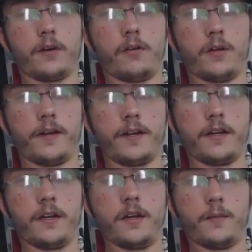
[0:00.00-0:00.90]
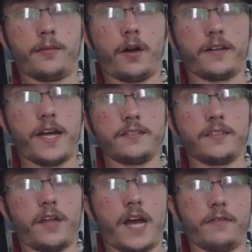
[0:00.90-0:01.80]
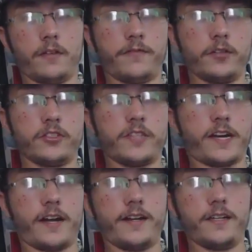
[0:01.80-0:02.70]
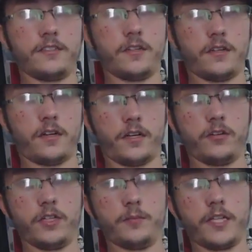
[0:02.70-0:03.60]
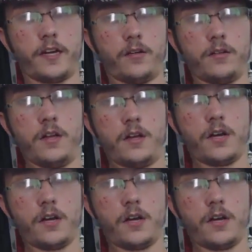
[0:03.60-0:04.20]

We're going to be broadcasting live on the Future Tech Ideas uh, YouTube channel,